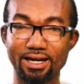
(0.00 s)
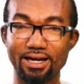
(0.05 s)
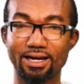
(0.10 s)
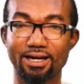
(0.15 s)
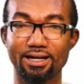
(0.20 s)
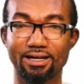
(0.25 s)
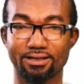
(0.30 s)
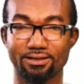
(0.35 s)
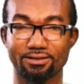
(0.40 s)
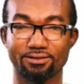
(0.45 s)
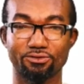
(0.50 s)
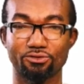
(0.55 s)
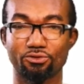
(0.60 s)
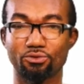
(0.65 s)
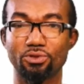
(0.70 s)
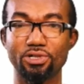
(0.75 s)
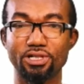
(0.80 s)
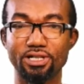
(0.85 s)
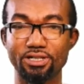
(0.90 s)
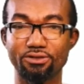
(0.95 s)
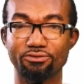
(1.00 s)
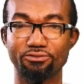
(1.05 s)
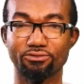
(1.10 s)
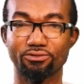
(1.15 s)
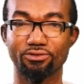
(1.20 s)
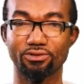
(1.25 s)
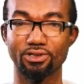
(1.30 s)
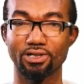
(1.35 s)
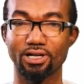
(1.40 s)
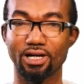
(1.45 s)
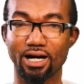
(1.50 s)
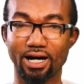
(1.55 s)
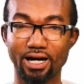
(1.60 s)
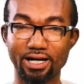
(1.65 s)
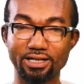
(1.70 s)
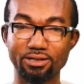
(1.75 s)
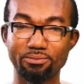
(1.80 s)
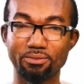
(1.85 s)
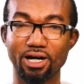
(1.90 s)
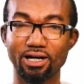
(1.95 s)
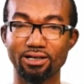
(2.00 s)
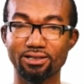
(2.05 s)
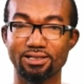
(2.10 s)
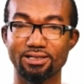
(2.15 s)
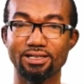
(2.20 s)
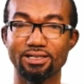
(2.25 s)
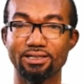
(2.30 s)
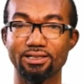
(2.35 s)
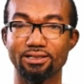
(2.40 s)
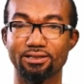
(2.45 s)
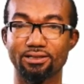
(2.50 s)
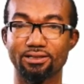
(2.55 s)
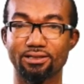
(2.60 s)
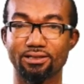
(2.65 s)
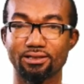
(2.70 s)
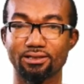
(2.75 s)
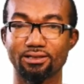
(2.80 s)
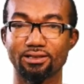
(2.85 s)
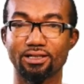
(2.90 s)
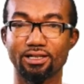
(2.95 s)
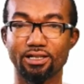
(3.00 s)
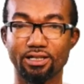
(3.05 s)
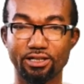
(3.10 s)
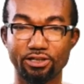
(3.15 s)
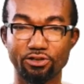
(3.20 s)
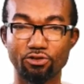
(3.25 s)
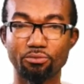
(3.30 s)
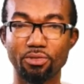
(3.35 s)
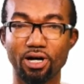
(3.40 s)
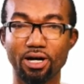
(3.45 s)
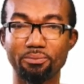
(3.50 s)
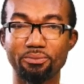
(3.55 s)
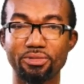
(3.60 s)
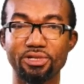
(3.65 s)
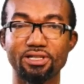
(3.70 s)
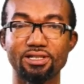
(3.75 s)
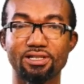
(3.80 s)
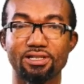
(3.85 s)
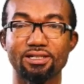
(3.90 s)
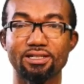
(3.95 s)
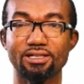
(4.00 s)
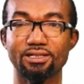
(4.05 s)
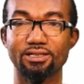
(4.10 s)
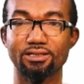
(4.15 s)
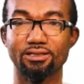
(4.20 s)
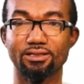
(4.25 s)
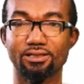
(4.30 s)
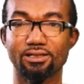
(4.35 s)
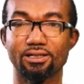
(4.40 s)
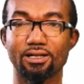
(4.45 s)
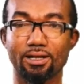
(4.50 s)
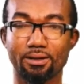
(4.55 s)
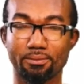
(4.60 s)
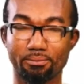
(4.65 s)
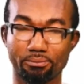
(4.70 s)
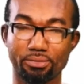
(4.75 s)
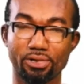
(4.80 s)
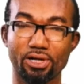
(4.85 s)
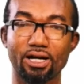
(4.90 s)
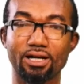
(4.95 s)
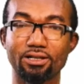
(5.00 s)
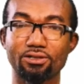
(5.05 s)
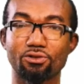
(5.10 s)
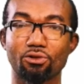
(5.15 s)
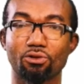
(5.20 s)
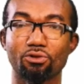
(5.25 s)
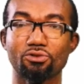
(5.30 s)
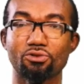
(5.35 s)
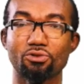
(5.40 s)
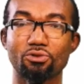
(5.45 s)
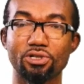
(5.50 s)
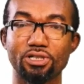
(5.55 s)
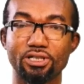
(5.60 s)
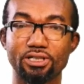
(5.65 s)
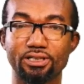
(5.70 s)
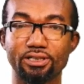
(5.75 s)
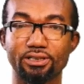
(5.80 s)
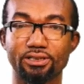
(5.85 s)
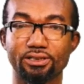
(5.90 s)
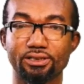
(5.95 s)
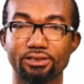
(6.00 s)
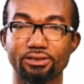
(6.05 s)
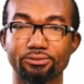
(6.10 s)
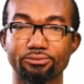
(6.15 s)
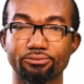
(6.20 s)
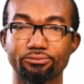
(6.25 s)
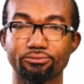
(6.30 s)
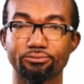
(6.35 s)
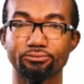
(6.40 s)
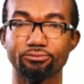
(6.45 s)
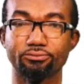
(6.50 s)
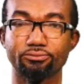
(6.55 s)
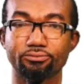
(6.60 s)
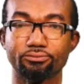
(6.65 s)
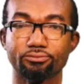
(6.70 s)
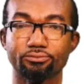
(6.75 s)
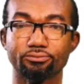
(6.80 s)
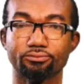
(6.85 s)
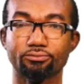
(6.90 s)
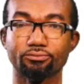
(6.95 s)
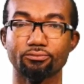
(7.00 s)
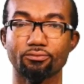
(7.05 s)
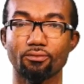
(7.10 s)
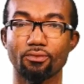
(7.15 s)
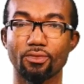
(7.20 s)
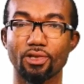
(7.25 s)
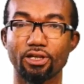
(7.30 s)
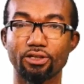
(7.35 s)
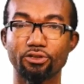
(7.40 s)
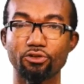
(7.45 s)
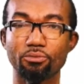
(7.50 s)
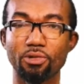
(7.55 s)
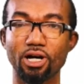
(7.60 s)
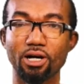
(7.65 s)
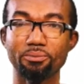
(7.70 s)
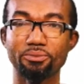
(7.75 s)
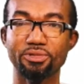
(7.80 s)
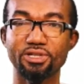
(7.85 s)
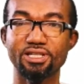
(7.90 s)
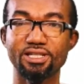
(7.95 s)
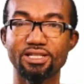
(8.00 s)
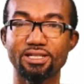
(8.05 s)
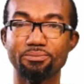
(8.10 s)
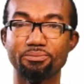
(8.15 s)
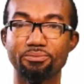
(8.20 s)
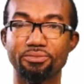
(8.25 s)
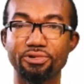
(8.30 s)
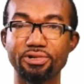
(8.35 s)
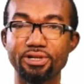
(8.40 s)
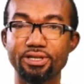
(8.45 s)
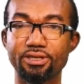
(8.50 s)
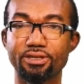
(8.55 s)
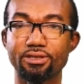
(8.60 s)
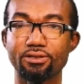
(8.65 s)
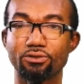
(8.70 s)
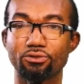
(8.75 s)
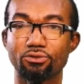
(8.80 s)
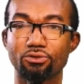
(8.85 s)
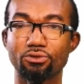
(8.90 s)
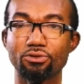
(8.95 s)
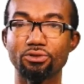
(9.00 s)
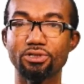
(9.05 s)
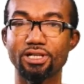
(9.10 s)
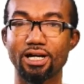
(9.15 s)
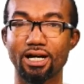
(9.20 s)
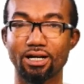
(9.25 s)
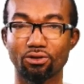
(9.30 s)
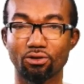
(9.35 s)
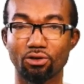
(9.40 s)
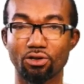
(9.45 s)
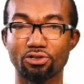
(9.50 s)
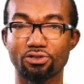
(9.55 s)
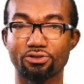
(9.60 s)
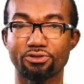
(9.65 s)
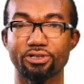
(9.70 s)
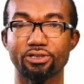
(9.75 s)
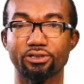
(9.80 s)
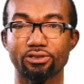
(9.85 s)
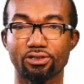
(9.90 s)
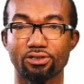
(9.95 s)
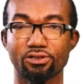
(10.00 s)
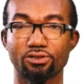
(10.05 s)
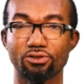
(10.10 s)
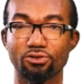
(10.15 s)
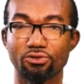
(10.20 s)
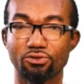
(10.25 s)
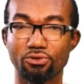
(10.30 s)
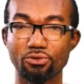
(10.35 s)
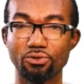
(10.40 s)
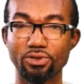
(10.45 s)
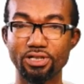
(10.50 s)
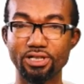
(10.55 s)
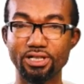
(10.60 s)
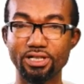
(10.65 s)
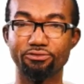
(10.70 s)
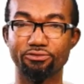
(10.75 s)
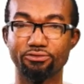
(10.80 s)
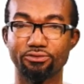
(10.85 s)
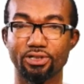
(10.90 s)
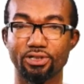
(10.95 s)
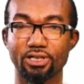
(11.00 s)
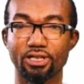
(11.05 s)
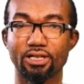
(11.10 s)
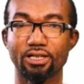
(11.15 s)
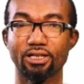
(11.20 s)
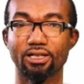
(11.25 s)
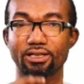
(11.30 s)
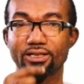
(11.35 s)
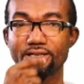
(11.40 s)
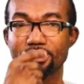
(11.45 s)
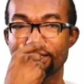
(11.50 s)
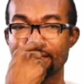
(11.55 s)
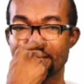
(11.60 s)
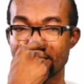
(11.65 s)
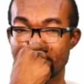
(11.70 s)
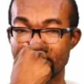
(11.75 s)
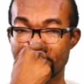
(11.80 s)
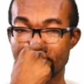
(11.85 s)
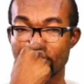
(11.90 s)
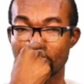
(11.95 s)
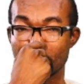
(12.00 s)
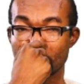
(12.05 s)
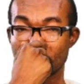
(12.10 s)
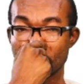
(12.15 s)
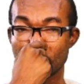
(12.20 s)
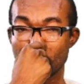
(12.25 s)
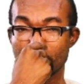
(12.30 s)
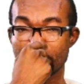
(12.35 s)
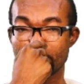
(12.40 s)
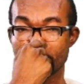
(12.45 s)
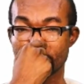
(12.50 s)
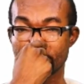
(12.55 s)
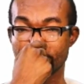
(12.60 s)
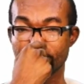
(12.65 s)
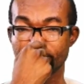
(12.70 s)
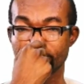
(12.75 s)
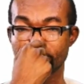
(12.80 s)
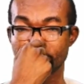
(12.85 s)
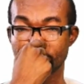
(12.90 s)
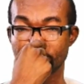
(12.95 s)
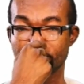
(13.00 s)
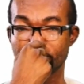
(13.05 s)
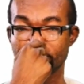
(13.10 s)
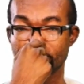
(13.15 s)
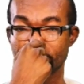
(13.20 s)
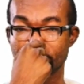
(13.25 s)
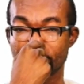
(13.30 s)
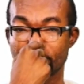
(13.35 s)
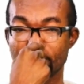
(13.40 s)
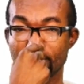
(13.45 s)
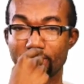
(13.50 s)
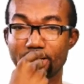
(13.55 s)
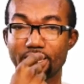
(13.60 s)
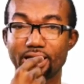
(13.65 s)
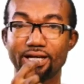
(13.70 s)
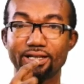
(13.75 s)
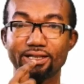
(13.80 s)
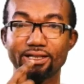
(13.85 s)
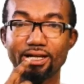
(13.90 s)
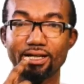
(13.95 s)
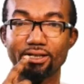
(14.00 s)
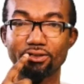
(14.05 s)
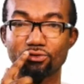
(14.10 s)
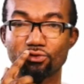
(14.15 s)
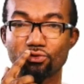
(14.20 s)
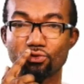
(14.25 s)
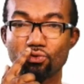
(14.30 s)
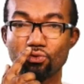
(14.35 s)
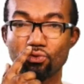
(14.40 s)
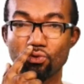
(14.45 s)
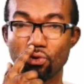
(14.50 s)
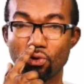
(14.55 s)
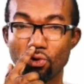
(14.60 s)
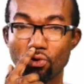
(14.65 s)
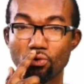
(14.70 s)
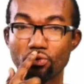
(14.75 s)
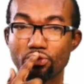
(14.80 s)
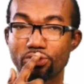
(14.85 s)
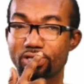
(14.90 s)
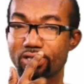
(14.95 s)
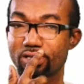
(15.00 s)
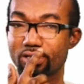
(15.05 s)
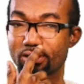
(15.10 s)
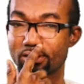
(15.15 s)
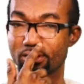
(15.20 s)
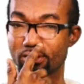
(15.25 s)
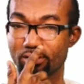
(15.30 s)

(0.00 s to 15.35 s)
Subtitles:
air to live. Animals need it. Human beings need it. Plants also need it. Human beings breathe through their nostrils to live. This is your nose. And the two holes